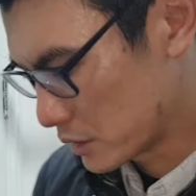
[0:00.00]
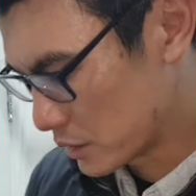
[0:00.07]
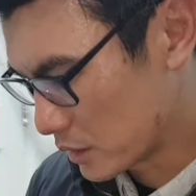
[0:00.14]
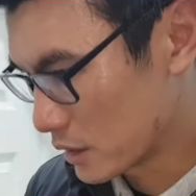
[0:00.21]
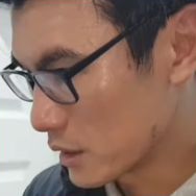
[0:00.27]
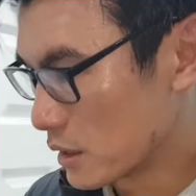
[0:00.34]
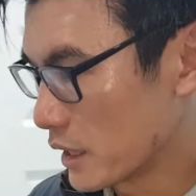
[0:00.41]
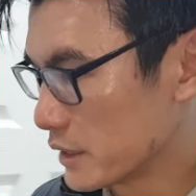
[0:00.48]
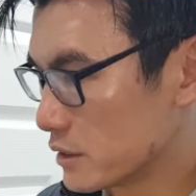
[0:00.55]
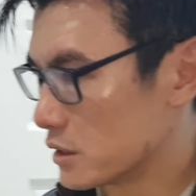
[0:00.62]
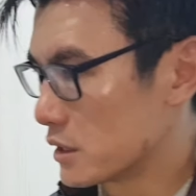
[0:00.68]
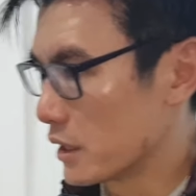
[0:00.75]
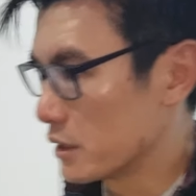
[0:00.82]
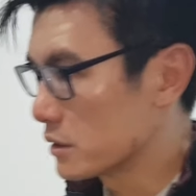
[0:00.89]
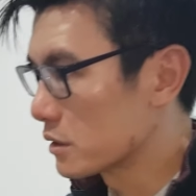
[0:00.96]
at a later
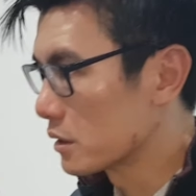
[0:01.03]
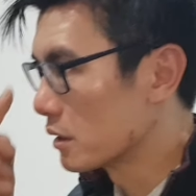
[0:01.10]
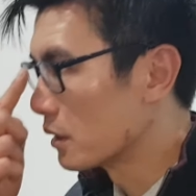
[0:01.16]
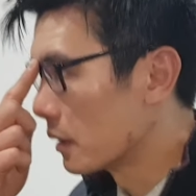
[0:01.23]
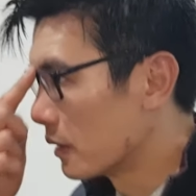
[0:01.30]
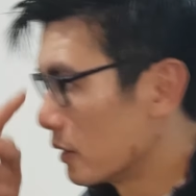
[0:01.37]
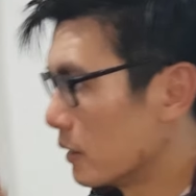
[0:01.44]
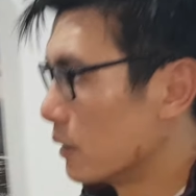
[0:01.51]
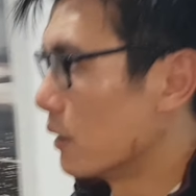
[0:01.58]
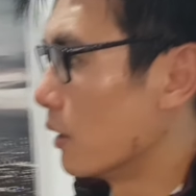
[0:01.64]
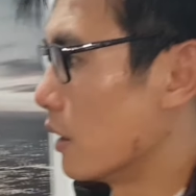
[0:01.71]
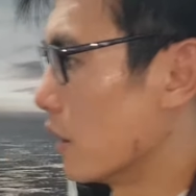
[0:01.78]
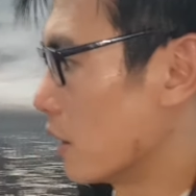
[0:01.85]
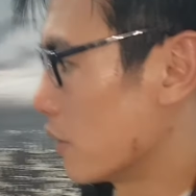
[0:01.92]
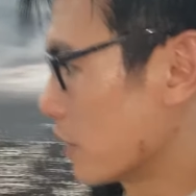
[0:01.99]
date.
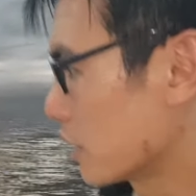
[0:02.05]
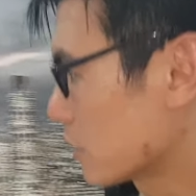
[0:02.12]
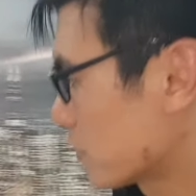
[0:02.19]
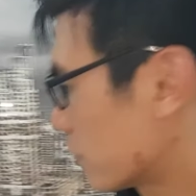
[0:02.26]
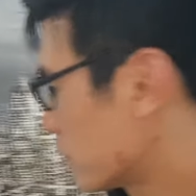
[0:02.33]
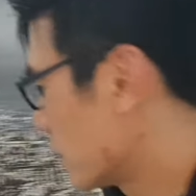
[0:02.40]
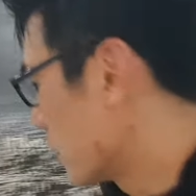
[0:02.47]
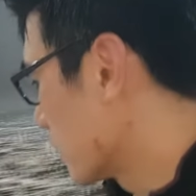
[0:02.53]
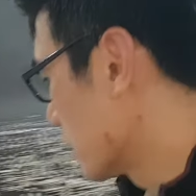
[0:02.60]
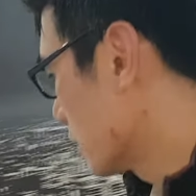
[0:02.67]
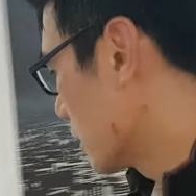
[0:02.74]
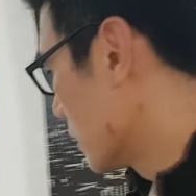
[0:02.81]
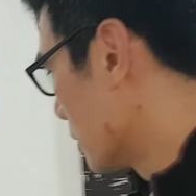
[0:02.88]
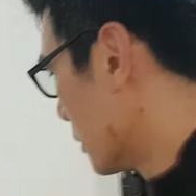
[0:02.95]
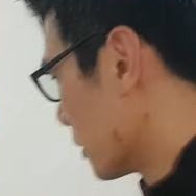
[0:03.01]
That's
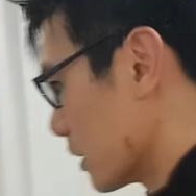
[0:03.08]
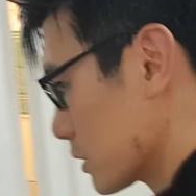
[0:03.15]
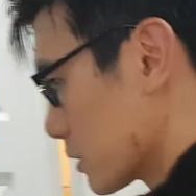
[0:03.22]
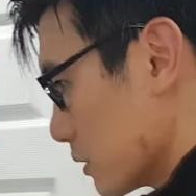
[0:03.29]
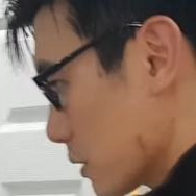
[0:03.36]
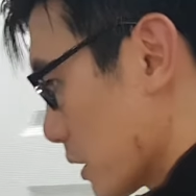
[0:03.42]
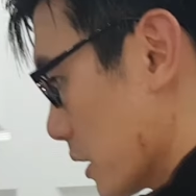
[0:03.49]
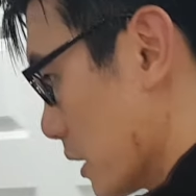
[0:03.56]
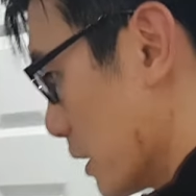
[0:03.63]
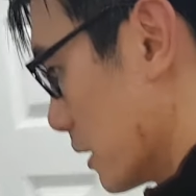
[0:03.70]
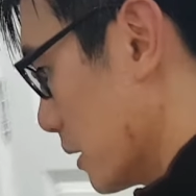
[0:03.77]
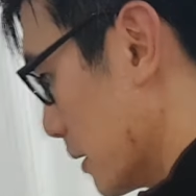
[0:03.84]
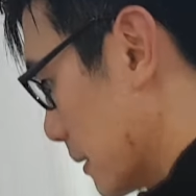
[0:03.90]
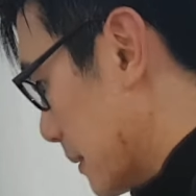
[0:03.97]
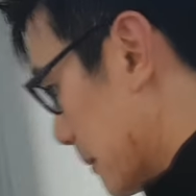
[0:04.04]
fine, that's
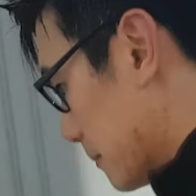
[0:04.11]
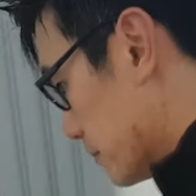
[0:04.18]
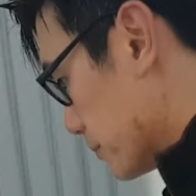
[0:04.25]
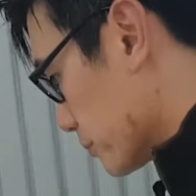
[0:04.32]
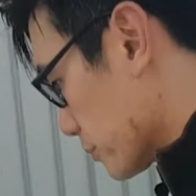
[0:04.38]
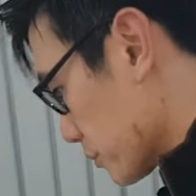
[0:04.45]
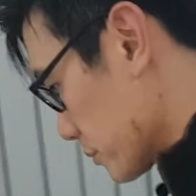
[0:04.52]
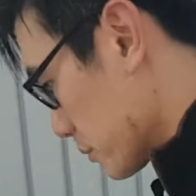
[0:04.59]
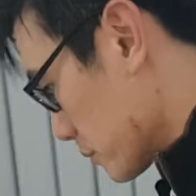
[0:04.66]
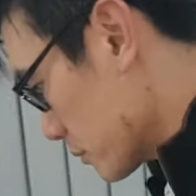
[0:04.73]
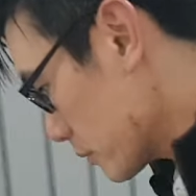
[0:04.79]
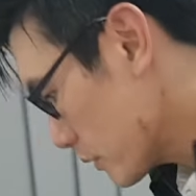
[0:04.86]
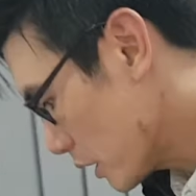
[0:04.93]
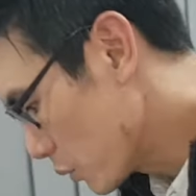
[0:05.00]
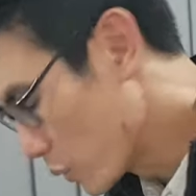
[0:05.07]
okay.
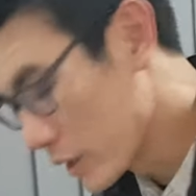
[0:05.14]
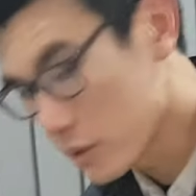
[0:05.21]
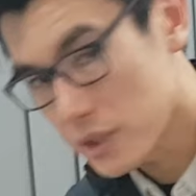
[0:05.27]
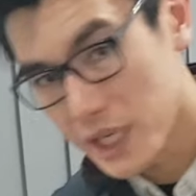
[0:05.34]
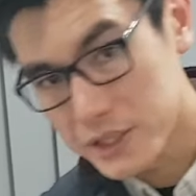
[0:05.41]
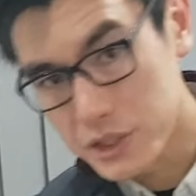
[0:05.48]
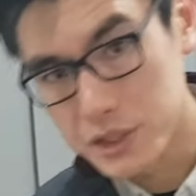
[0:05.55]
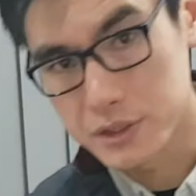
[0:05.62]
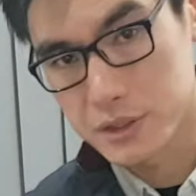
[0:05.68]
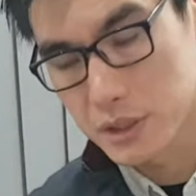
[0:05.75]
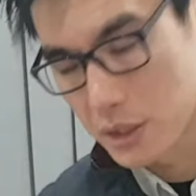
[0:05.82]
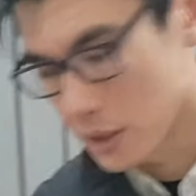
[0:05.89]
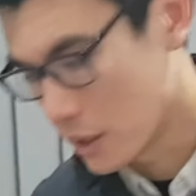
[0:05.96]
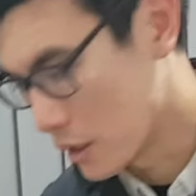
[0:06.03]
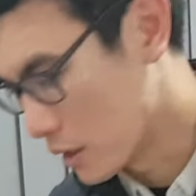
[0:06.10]
Window ledges
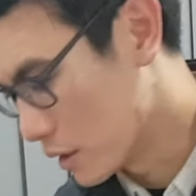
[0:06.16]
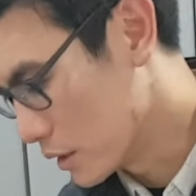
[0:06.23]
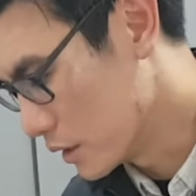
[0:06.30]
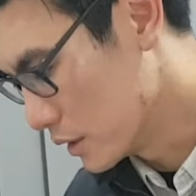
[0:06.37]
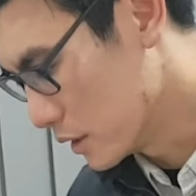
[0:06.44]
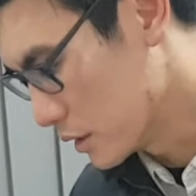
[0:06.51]
are